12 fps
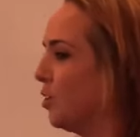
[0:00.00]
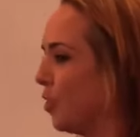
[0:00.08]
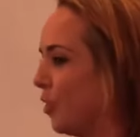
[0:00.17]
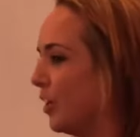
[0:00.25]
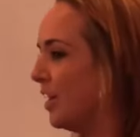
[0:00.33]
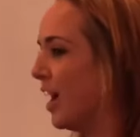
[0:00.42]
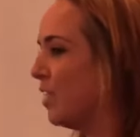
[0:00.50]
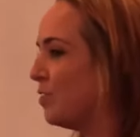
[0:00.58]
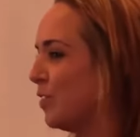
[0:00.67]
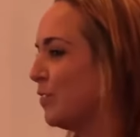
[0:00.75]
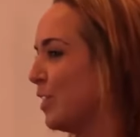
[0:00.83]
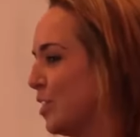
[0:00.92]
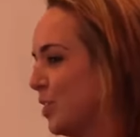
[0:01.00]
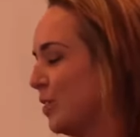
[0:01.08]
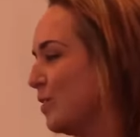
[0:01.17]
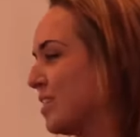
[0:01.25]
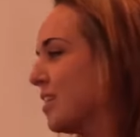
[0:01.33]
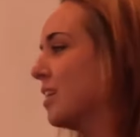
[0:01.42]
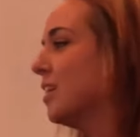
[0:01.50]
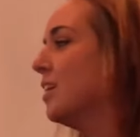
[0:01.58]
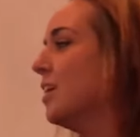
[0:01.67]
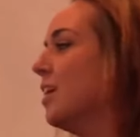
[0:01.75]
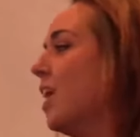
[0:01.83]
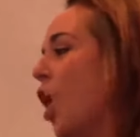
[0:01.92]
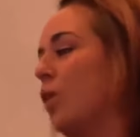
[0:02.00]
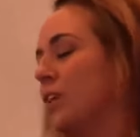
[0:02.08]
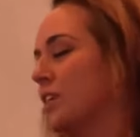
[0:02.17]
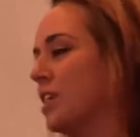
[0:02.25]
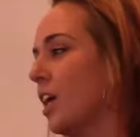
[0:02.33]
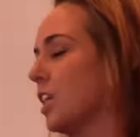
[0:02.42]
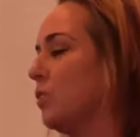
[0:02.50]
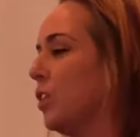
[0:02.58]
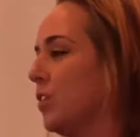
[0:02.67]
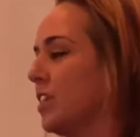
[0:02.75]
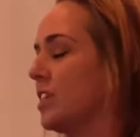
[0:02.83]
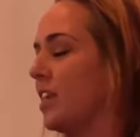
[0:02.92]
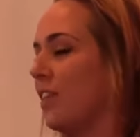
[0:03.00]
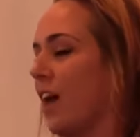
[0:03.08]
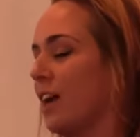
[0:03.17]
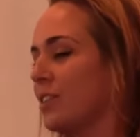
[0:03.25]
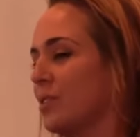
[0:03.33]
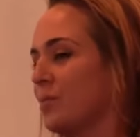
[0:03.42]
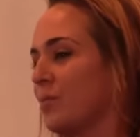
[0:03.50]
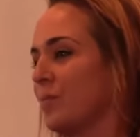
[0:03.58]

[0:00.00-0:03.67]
your 3952s? Only a select few of us did that.